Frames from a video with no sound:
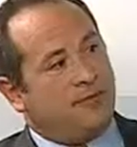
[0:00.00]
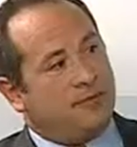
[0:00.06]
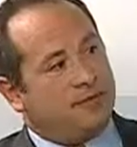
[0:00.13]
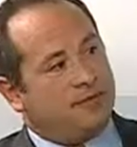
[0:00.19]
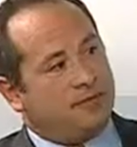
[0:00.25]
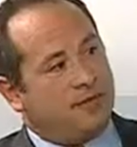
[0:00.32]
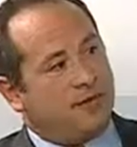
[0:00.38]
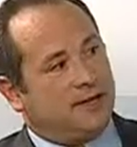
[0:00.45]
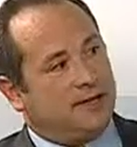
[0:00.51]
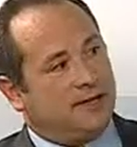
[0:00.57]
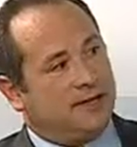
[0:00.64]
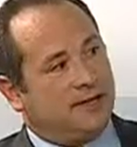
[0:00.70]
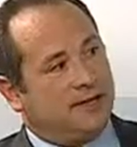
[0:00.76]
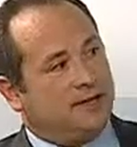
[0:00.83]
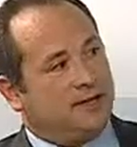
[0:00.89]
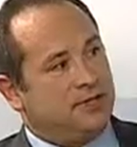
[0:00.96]
has the
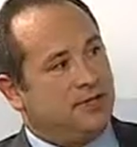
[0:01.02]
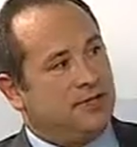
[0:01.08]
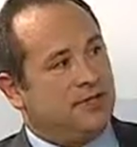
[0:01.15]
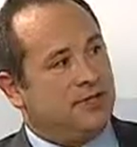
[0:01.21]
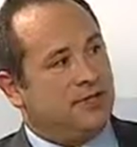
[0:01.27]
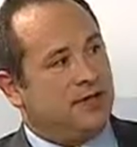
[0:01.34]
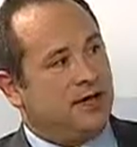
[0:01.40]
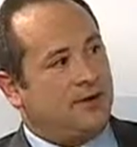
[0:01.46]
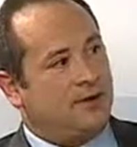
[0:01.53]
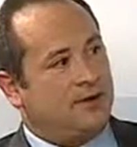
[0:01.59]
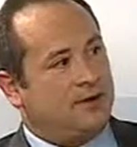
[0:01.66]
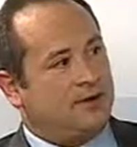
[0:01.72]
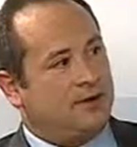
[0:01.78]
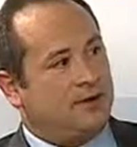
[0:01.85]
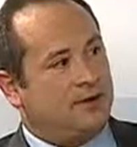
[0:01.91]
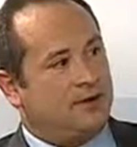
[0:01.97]
option of staying at the
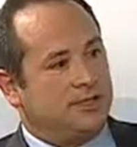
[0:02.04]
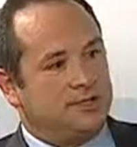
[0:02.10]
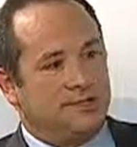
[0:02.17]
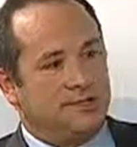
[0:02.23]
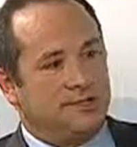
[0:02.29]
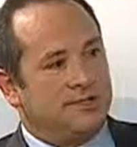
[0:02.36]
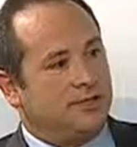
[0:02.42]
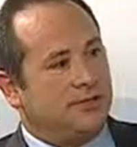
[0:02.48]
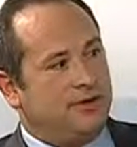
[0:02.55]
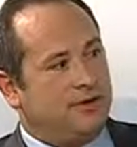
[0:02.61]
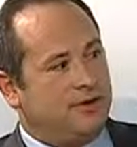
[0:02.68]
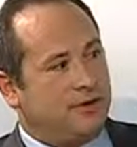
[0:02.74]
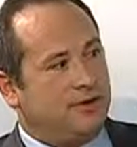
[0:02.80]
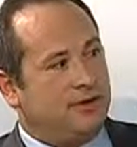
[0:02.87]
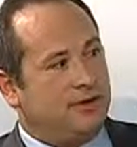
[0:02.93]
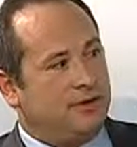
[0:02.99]
Towers, which is a very,
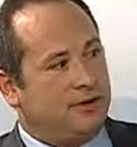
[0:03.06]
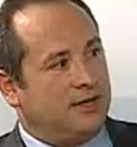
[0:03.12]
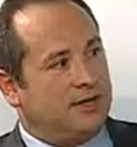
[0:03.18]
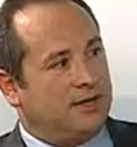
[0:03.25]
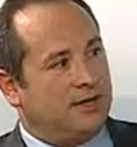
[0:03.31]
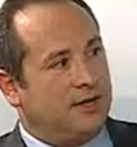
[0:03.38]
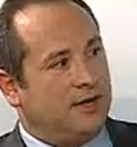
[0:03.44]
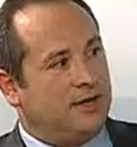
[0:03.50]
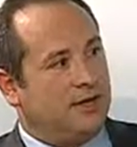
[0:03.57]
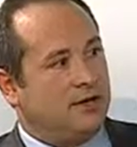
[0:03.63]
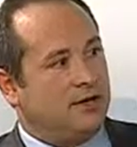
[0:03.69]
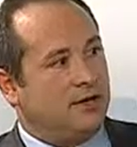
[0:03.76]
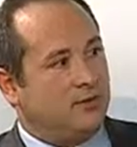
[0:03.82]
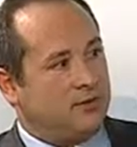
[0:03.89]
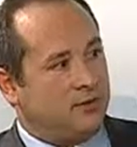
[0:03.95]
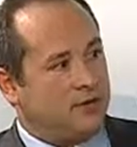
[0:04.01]
very nice condo
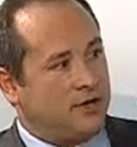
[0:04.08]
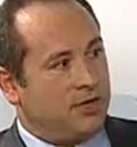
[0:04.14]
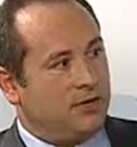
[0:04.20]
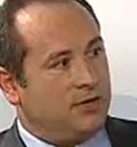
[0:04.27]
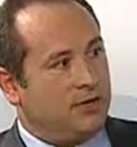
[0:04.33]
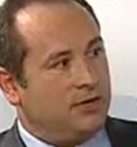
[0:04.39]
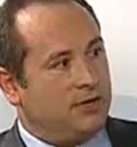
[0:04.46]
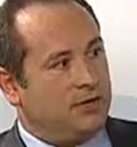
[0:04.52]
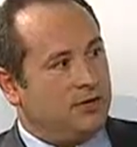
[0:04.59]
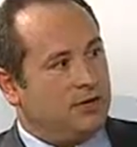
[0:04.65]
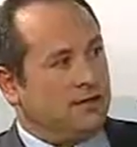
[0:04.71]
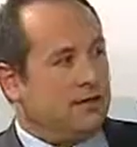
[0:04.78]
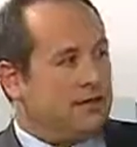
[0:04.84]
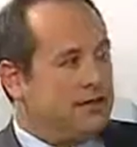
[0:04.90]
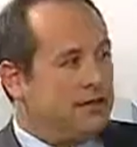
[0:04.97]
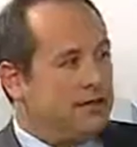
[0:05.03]
on the water.
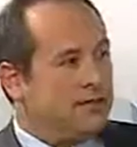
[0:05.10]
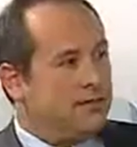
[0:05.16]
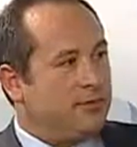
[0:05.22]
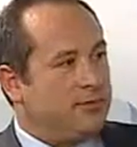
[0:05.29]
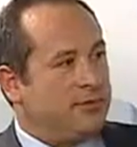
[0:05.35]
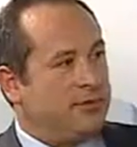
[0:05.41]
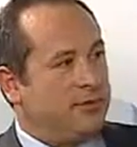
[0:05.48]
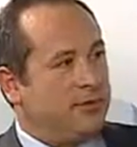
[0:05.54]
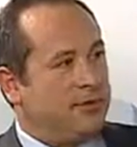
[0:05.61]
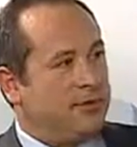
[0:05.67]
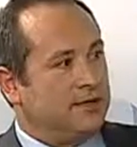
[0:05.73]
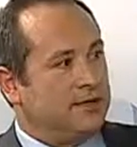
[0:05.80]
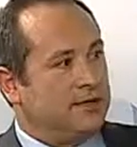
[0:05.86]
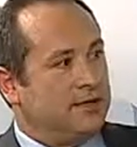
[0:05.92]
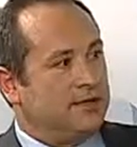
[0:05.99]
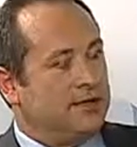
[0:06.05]
They stay for about 2
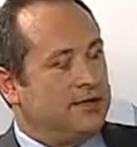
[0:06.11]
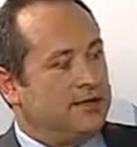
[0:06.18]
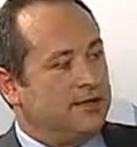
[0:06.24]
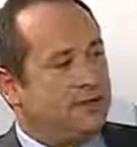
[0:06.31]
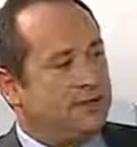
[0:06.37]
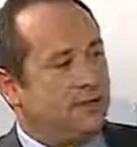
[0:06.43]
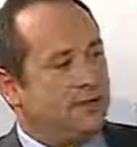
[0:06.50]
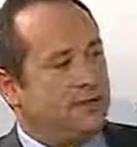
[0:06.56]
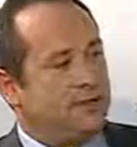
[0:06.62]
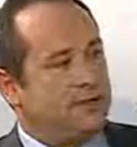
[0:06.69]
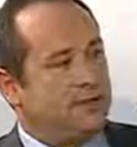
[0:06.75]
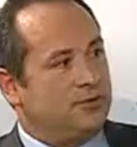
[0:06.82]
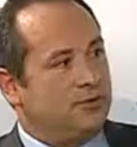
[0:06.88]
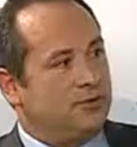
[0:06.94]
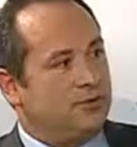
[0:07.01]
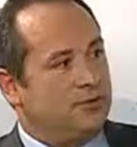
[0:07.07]
weeks. I see that their wound's
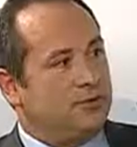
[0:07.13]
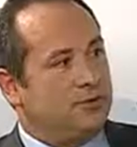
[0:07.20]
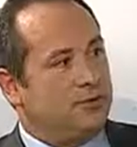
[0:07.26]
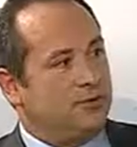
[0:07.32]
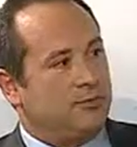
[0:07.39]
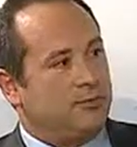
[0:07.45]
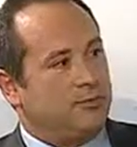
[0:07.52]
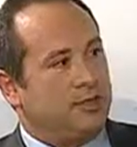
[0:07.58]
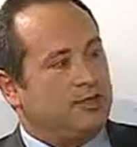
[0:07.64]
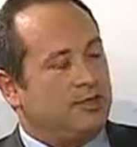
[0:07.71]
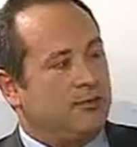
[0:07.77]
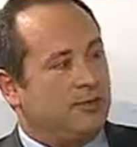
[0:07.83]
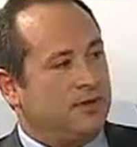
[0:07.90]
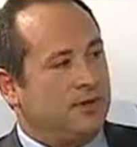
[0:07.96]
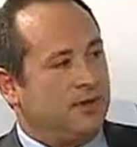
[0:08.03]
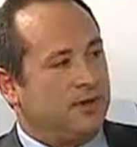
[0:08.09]
doing well, they're progressing
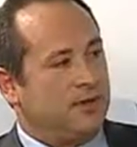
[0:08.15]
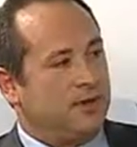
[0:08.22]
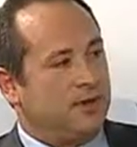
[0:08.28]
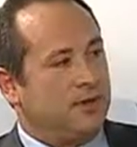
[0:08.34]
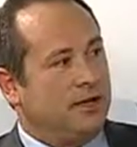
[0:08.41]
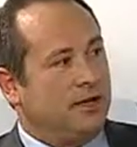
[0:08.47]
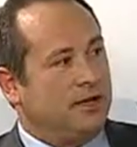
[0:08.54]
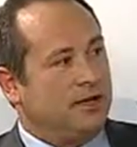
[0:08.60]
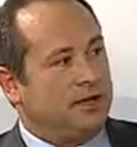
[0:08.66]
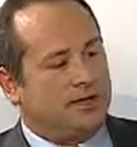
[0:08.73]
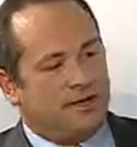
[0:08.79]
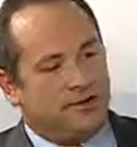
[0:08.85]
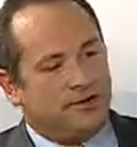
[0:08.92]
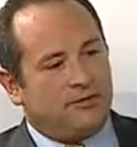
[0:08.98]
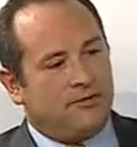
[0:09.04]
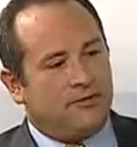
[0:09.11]
with therapy, and they
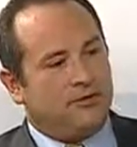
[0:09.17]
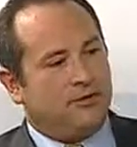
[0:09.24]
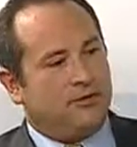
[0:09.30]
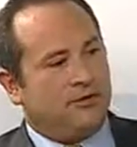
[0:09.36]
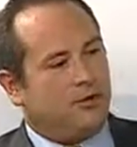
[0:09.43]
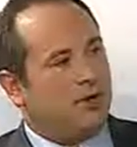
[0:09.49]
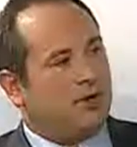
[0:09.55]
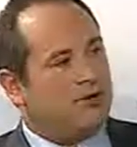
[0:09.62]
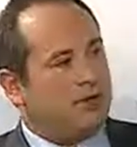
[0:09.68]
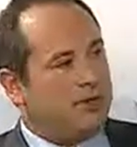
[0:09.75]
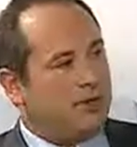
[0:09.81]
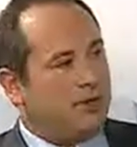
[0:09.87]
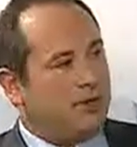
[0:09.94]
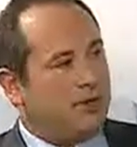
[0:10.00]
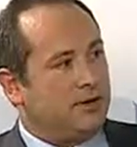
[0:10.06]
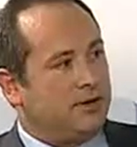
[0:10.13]
don't feel like they're part of a
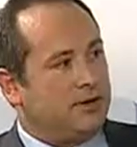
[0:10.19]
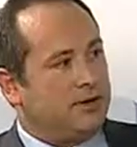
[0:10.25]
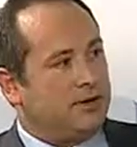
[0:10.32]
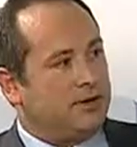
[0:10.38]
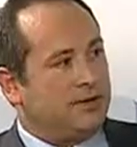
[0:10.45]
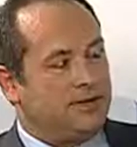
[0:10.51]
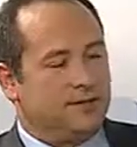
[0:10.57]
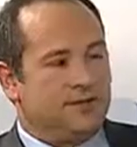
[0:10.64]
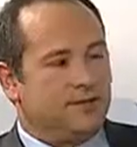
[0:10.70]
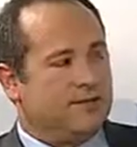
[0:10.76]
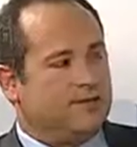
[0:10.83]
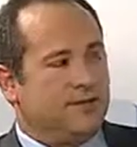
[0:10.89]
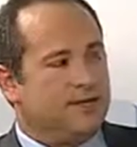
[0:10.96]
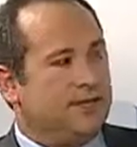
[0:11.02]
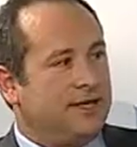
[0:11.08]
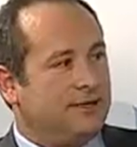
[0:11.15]
mill. It's
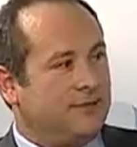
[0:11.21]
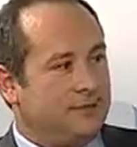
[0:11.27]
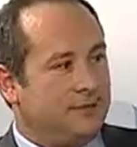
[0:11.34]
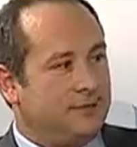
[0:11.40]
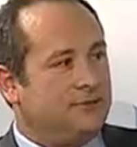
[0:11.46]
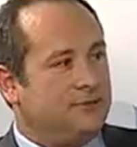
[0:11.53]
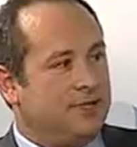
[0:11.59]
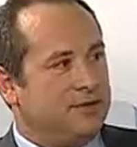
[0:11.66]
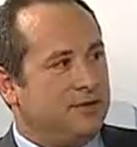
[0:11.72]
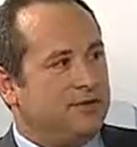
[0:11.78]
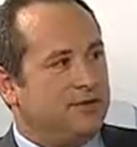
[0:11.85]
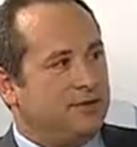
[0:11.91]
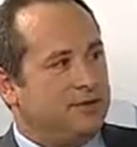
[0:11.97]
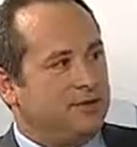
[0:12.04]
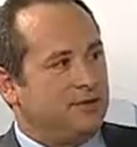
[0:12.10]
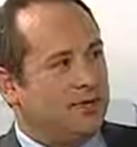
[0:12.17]
excellent. It's really a
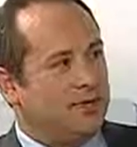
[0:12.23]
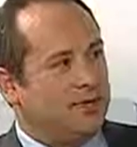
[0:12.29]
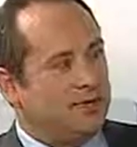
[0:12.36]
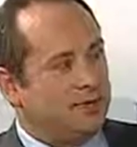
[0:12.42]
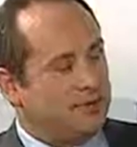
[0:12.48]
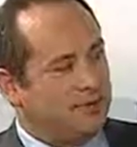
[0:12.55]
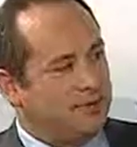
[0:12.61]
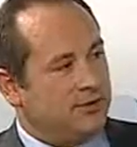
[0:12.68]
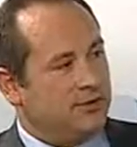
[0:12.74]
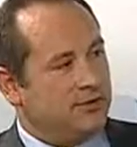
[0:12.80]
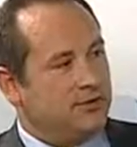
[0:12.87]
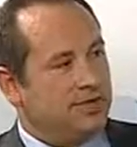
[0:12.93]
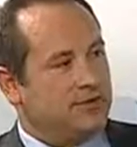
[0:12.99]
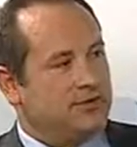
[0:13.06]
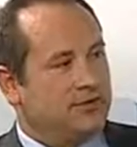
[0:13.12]
nice way to have your joint replaced.